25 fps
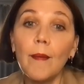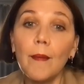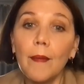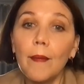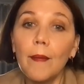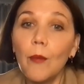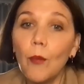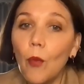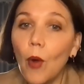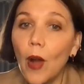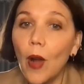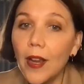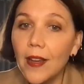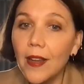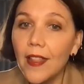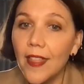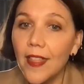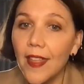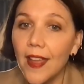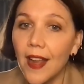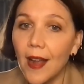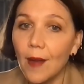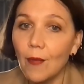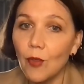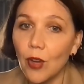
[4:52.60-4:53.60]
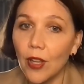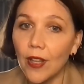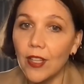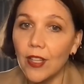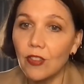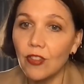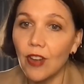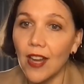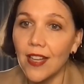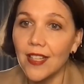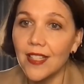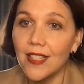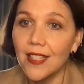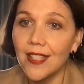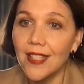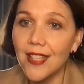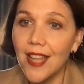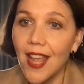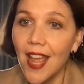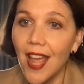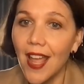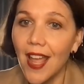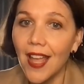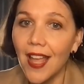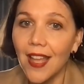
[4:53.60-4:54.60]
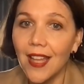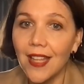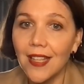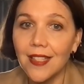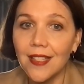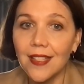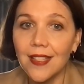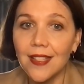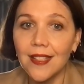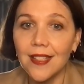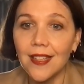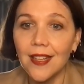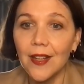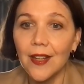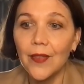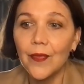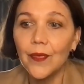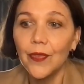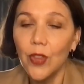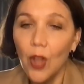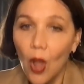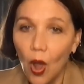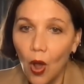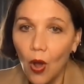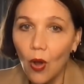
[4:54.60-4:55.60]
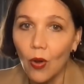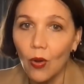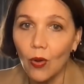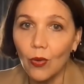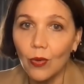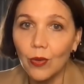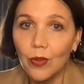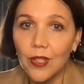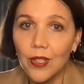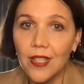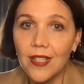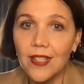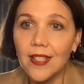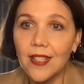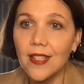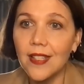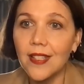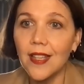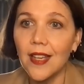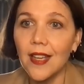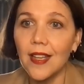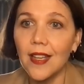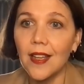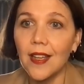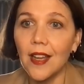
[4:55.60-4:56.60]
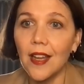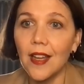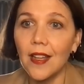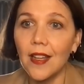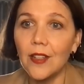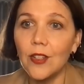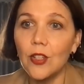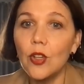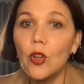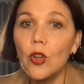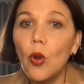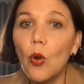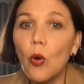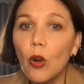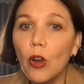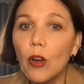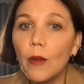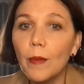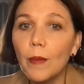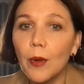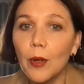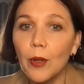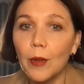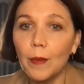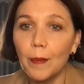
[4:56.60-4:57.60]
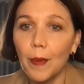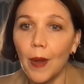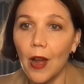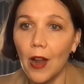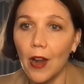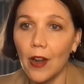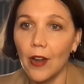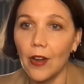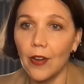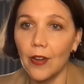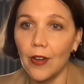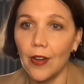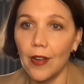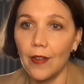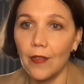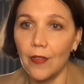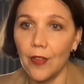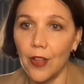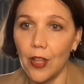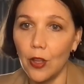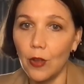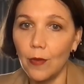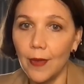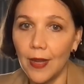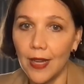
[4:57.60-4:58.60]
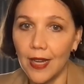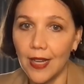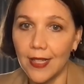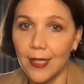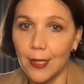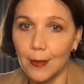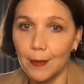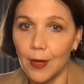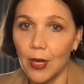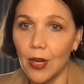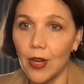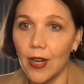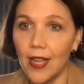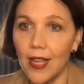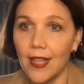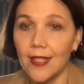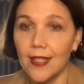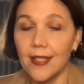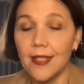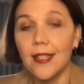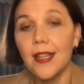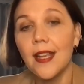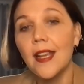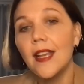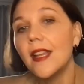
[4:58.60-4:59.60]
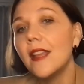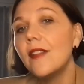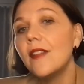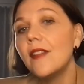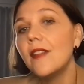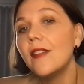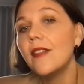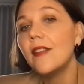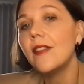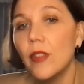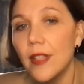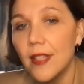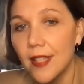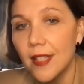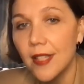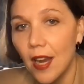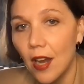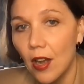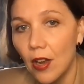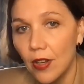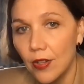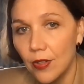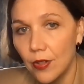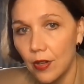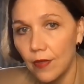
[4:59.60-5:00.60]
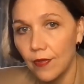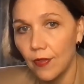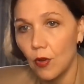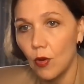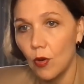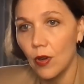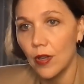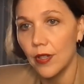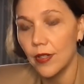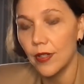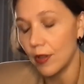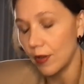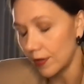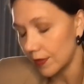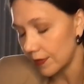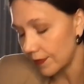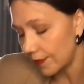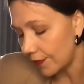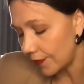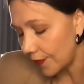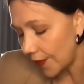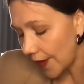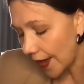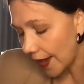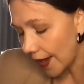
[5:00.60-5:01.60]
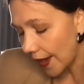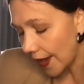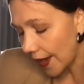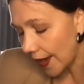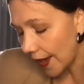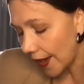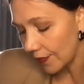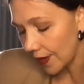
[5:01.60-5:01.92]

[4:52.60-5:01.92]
one thing I'm really trying to say is, no, this is a normal part of a human experience, even though this character, of course, goes very,